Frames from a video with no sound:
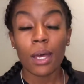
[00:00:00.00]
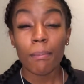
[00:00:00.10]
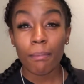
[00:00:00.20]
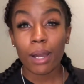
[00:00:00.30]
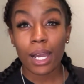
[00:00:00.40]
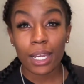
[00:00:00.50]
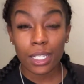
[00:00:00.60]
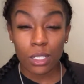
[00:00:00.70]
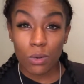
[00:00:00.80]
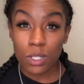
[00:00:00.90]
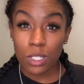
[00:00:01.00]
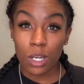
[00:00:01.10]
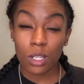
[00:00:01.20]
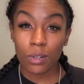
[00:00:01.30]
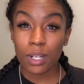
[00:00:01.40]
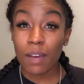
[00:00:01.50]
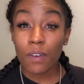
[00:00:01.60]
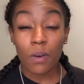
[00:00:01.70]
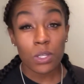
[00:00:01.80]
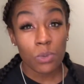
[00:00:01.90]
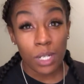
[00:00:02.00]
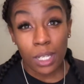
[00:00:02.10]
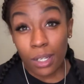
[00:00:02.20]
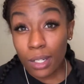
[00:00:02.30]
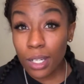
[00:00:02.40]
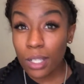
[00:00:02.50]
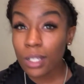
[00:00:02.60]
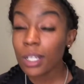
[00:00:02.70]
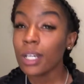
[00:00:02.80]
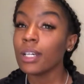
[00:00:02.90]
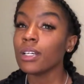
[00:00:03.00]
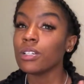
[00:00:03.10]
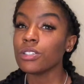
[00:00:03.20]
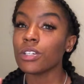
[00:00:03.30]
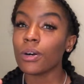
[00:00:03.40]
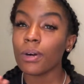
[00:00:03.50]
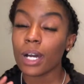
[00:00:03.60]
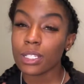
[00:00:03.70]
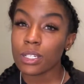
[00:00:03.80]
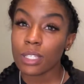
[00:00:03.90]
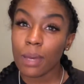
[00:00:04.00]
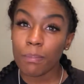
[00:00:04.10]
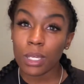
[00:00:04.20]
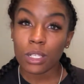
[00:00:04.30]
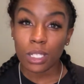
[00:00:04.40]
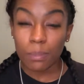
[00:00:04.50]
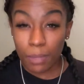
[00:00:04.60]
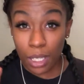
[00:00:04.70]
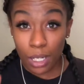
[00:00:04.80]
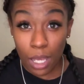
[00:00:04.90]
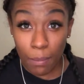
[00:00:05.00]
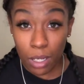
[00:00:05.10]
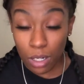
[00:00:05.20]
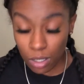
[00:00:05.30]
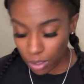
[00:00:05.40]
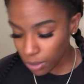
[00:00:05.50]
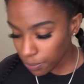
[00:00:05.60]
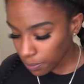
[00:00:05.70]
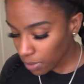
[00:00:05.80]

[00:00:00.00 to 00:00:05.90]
My idea was to color it. I've always wanted hair color, so I took that big leap and got my hair color.